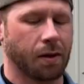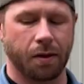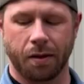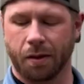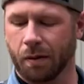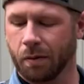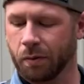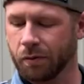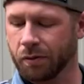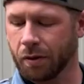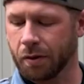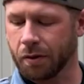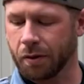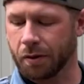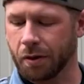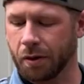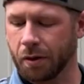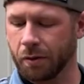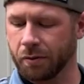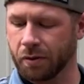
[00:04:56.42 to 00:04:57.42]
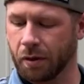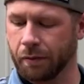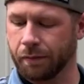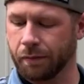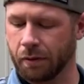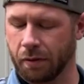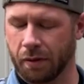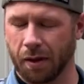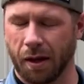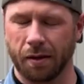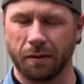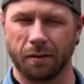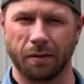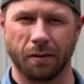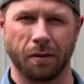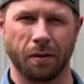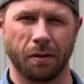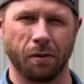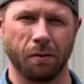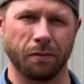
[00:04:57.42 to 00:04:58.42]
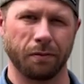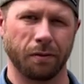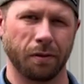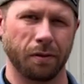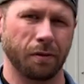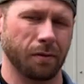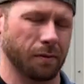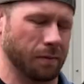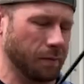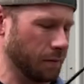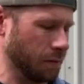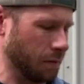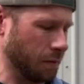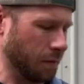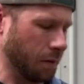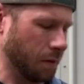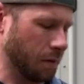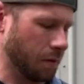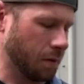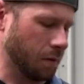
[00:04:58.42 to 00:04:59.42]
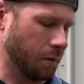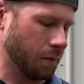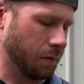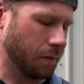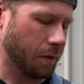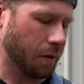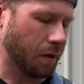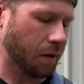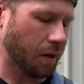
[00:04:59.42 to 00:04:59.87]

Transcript: That one was hard to tell. It was definitely dancing all over all over the